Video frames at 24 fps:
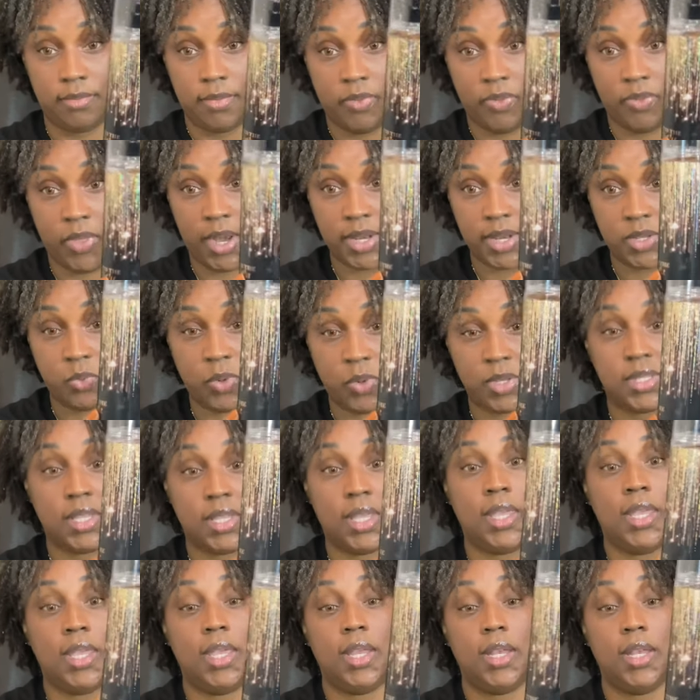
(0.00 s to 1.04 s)
That is what's
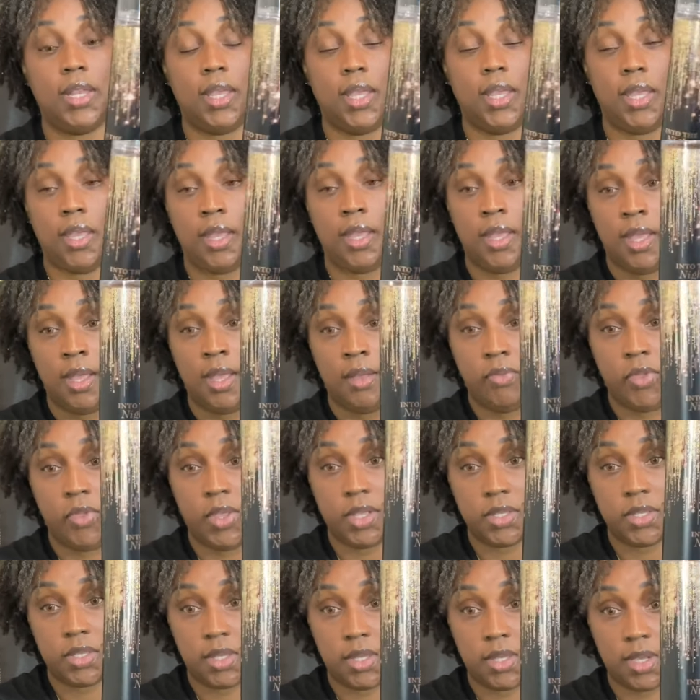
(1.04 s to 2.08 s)
in
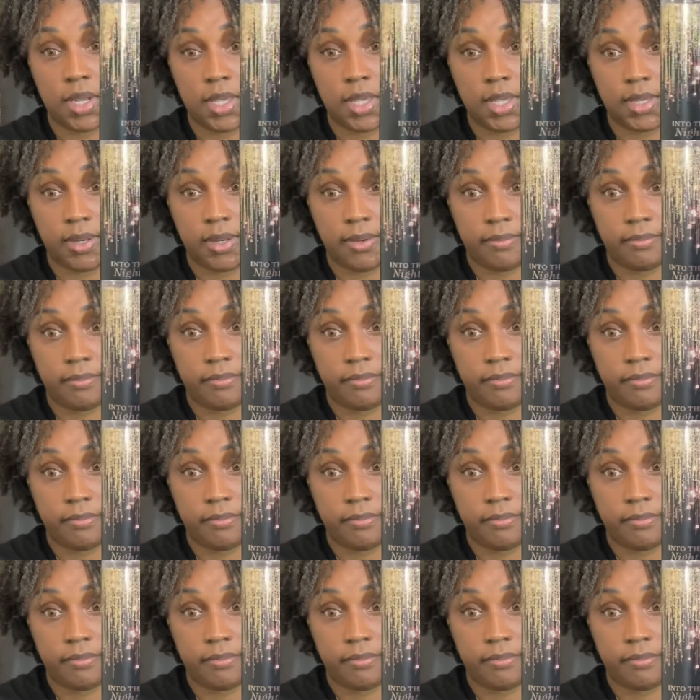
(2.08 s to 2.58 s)
Into the Night.